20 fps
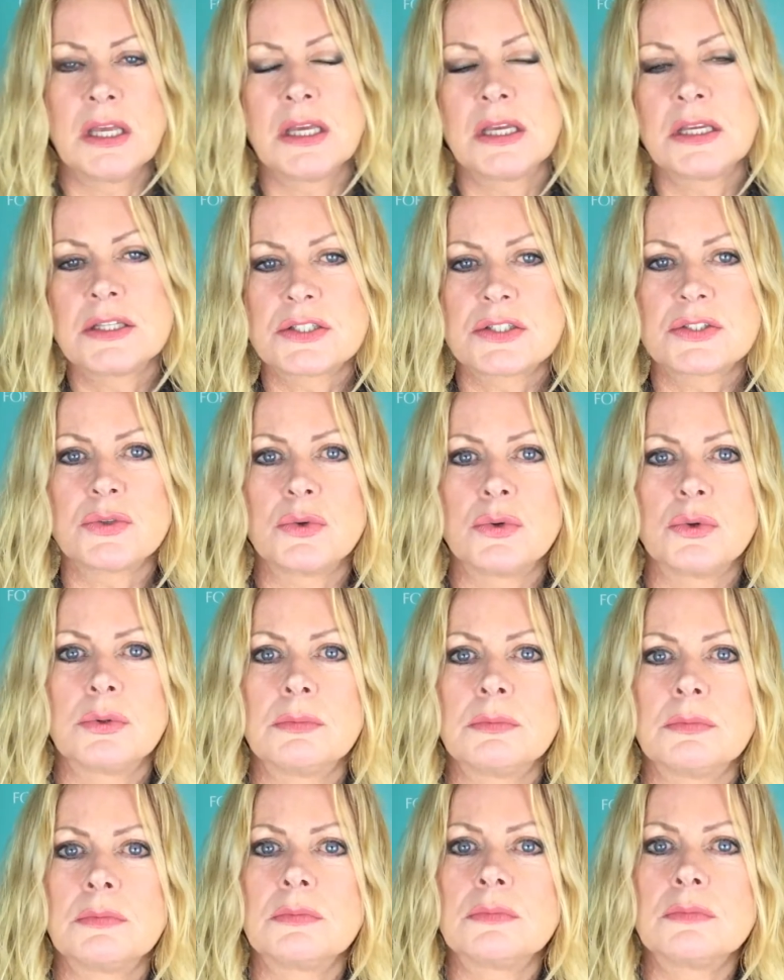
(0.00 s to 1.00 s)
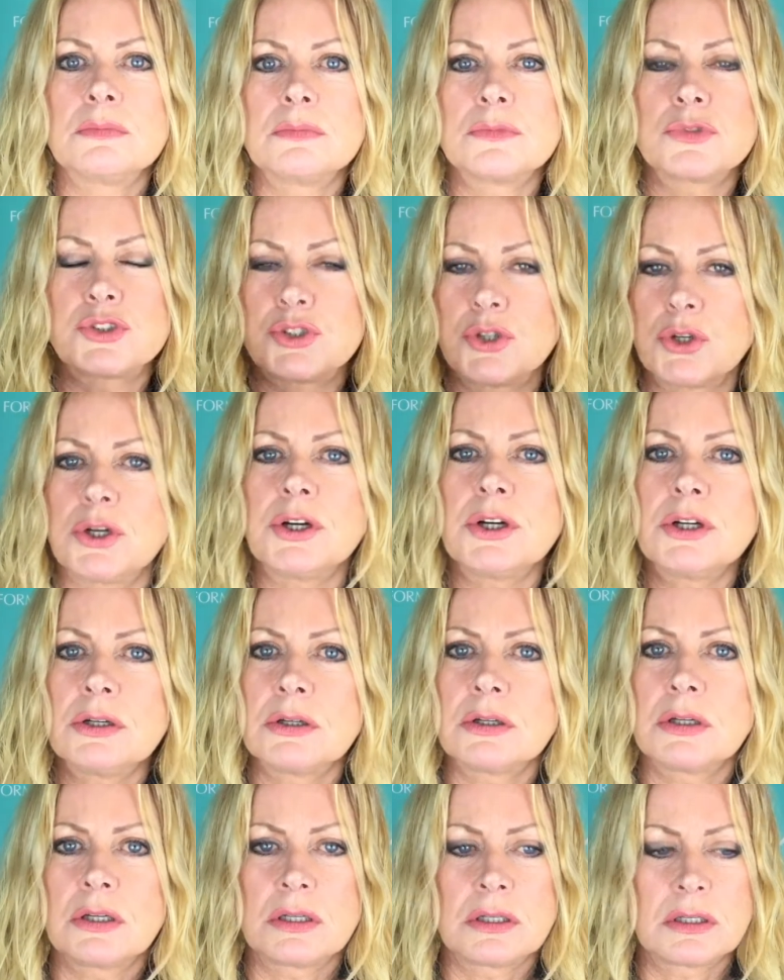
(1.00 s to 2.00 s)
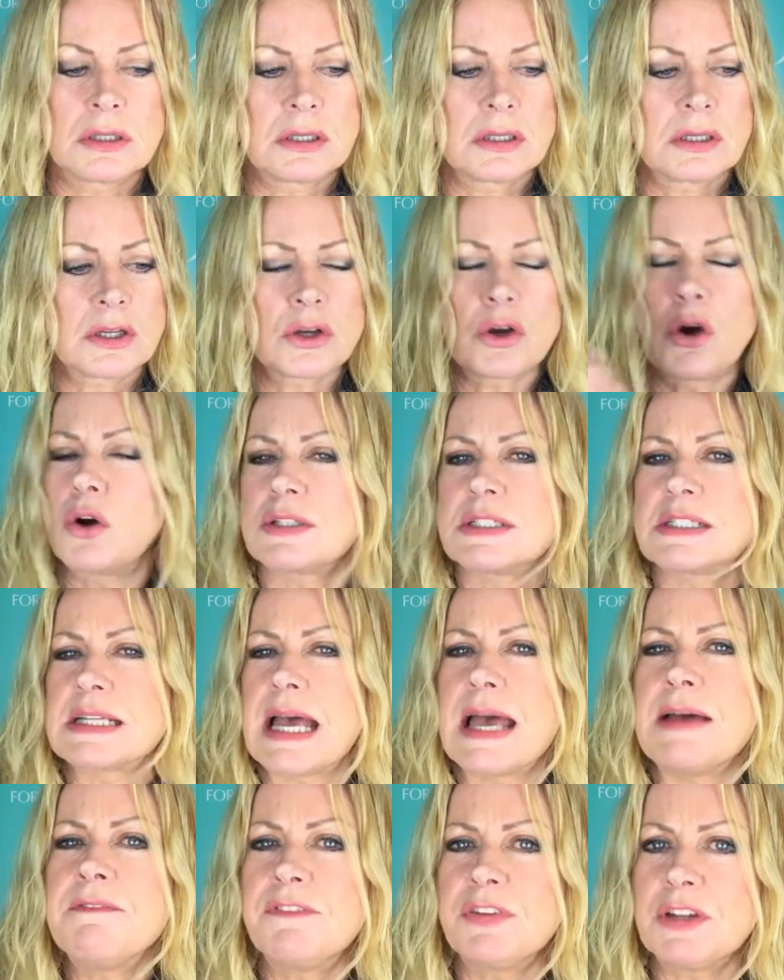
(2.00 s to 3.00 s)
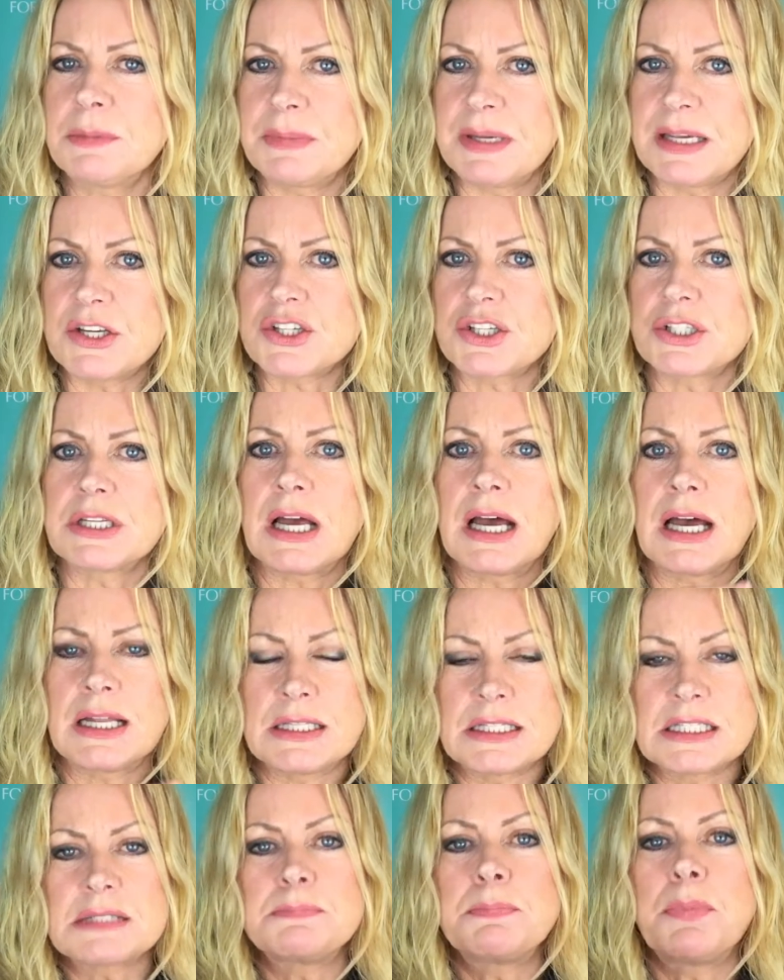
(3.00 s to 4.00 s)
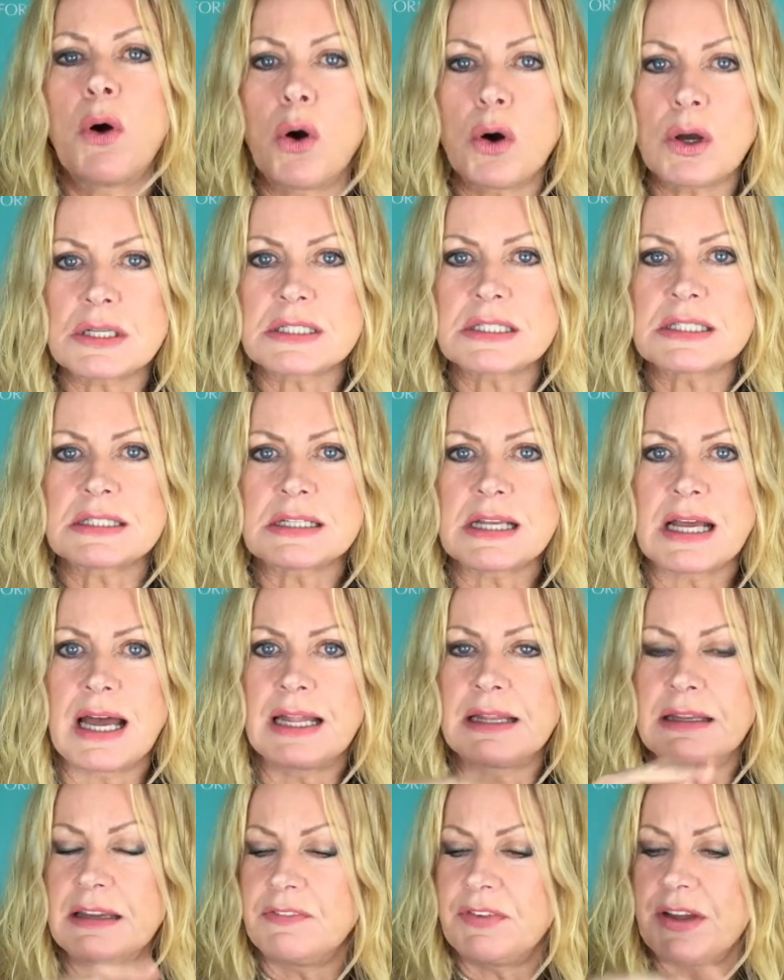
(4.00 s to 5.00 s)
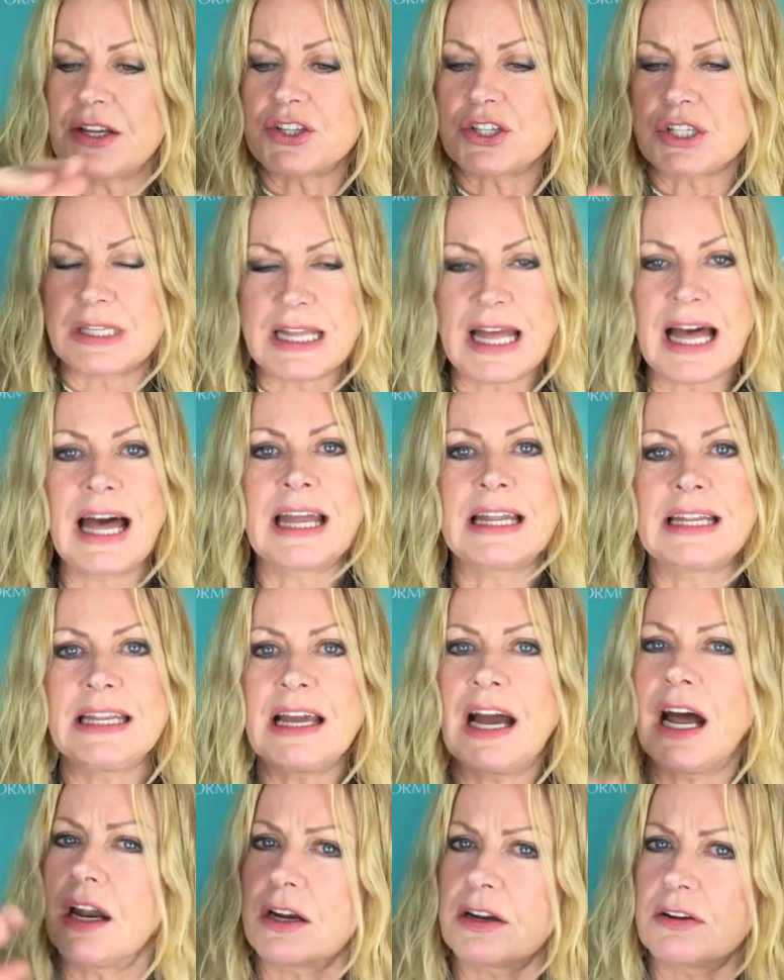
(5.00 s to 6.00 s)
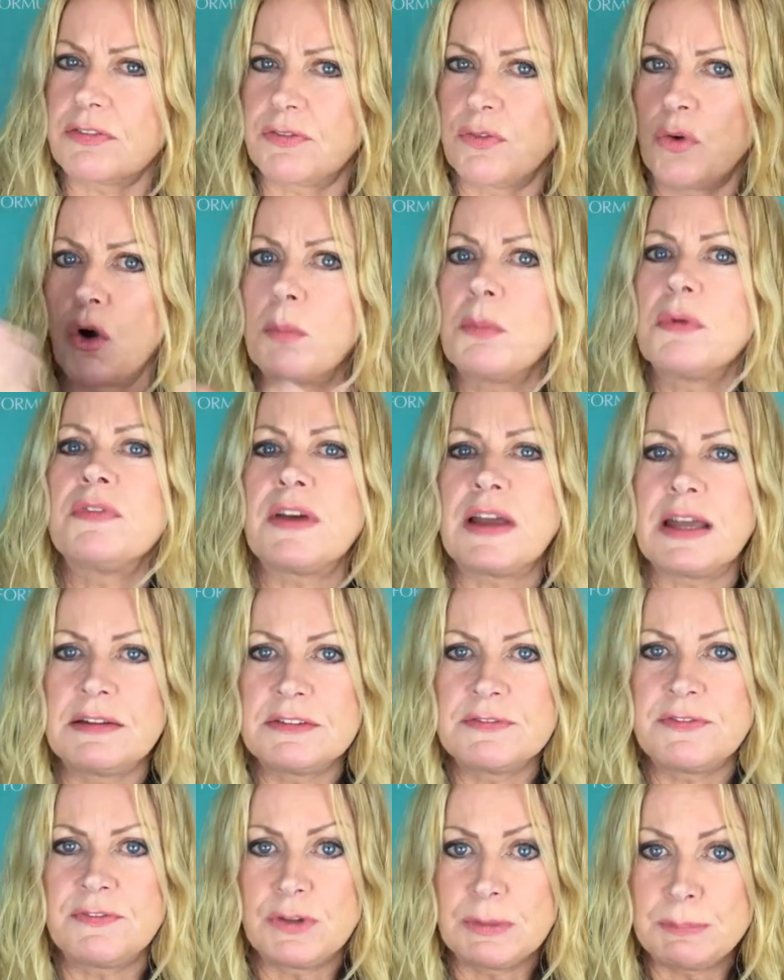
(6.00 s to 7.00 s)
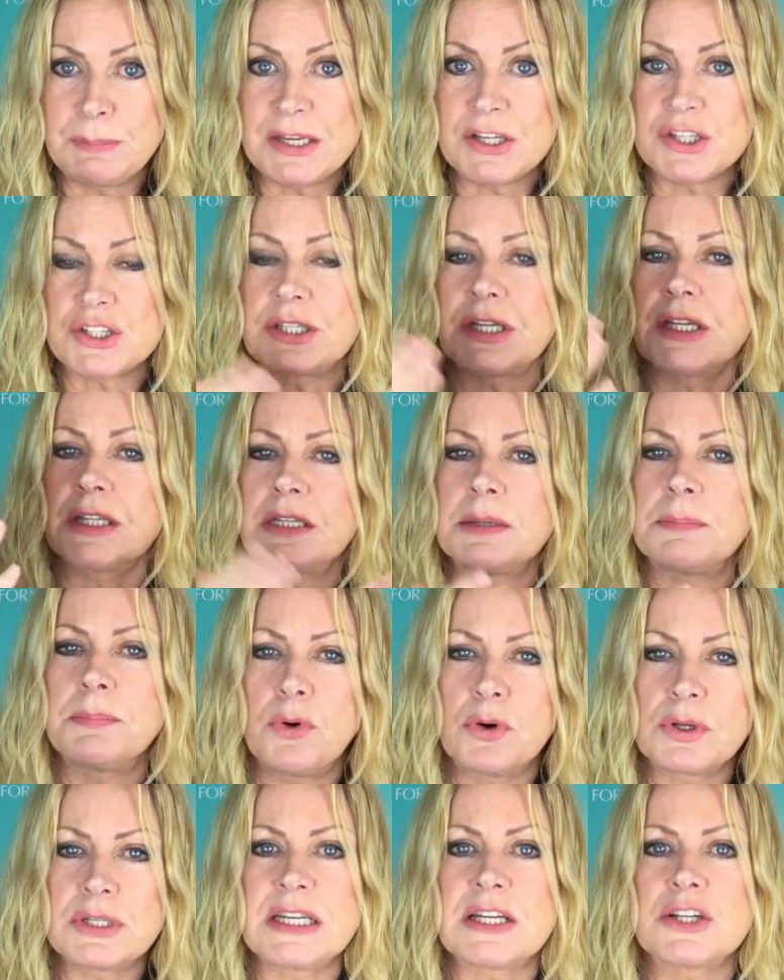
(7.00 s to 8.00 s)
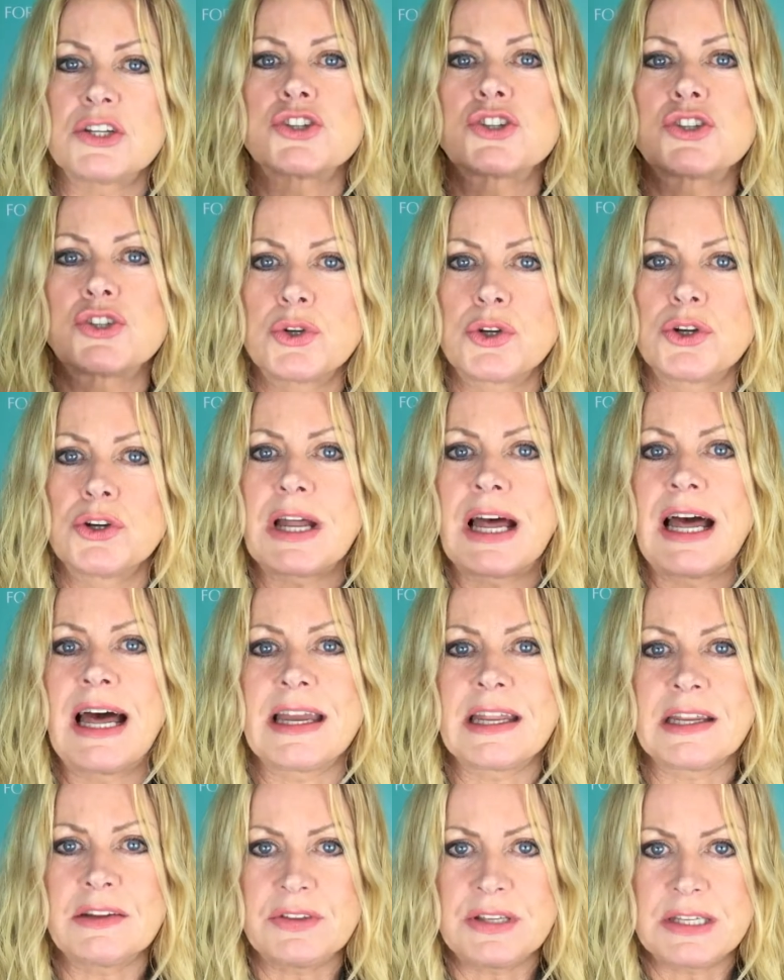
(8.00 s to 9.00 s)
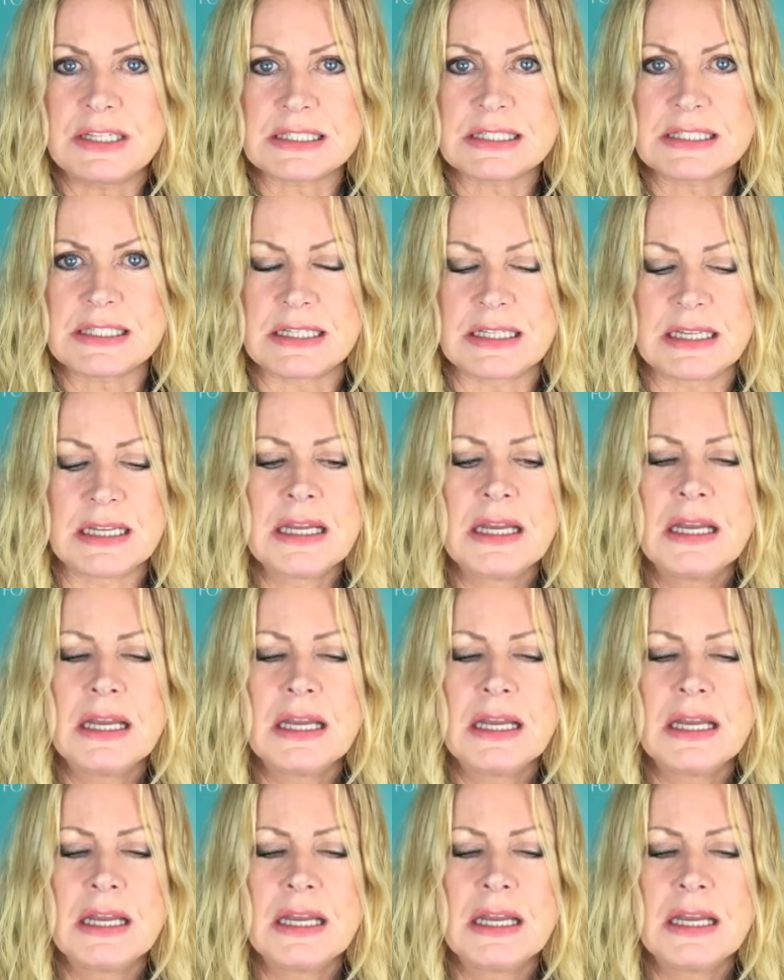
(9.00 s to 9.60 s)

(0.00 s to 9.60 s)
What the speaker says: So sugar causes inflammation, and spots and eventually acne are a form of inflammation in the body, and sugar aggravates it.